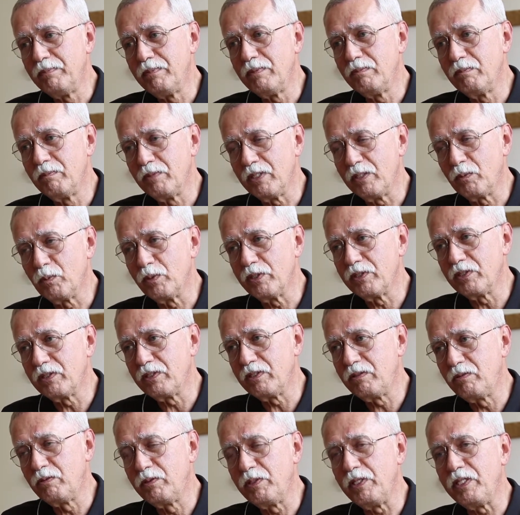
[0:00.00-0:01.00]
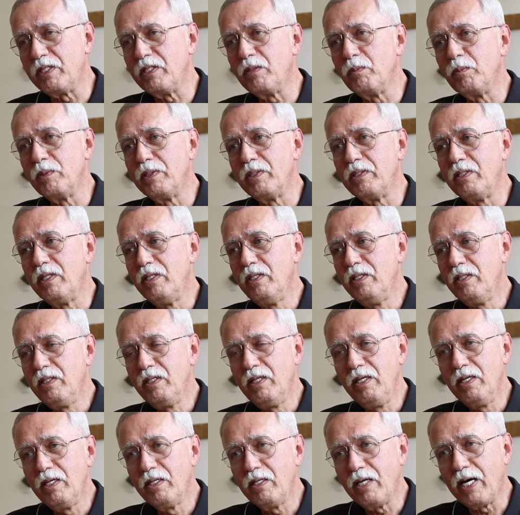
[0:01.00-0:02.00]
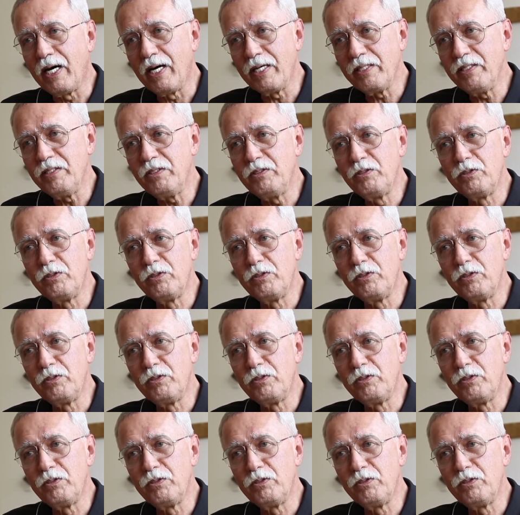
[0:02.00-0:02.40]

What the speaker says: it was treated with either